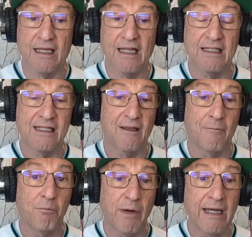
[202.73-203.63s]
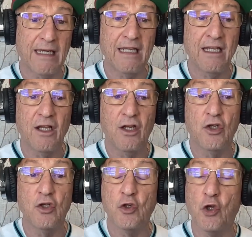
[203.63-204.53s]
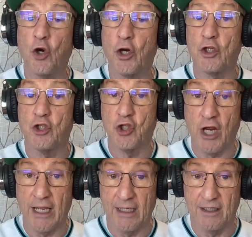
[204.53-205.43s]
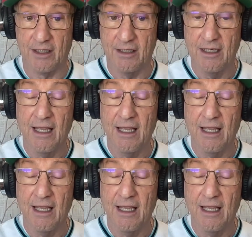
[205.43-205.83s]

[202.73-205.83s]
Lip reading: against the mighty New York Giants.